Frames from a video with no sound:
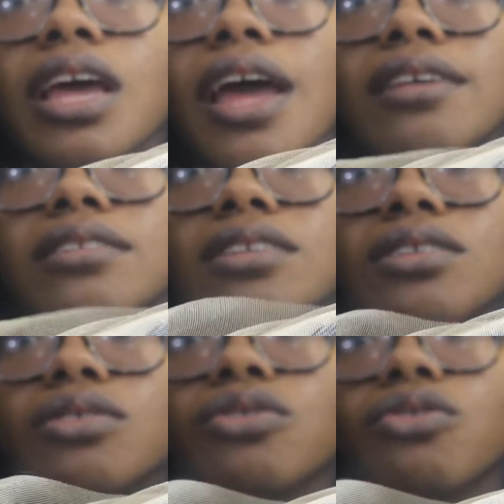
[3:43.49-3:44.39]
Has these
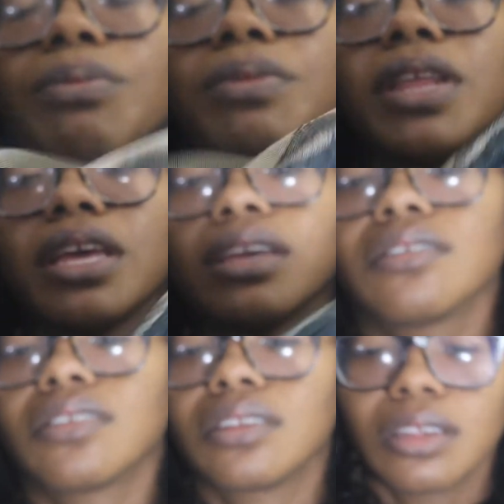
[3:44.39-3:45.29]
little grip
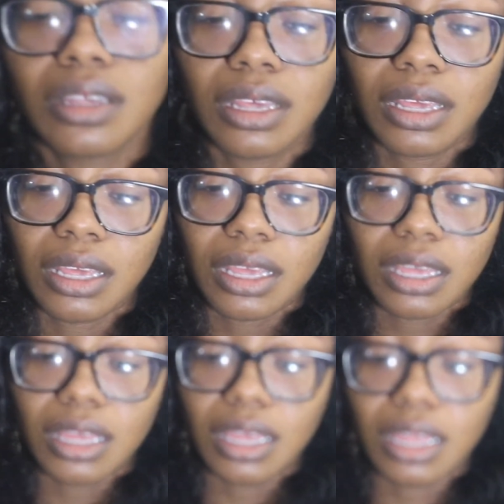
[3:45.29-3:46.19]
things,
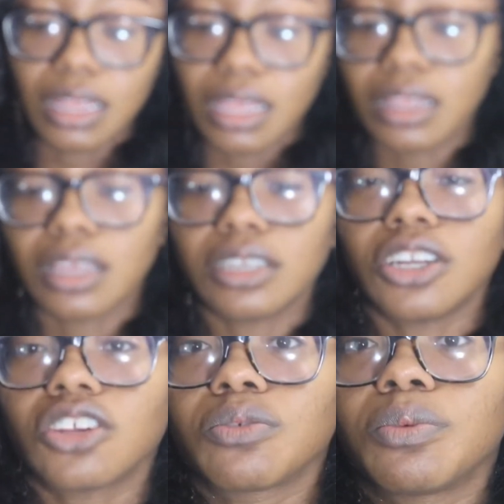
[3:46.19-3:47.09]
and then the
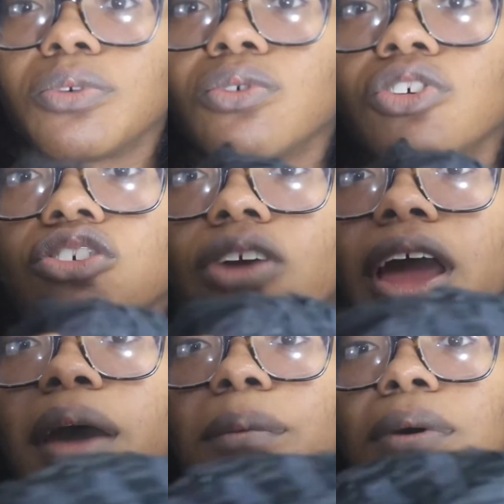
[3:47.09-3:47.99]
adjustable strap,